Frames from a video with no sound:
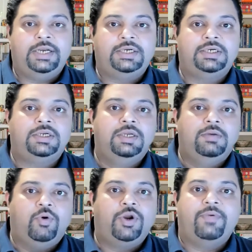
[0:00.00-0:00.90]
It
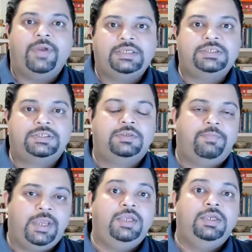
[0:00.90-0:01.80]
motivates
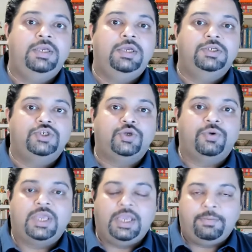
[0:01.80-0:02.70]
me
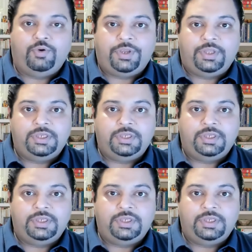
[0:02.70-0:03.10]
to keep doing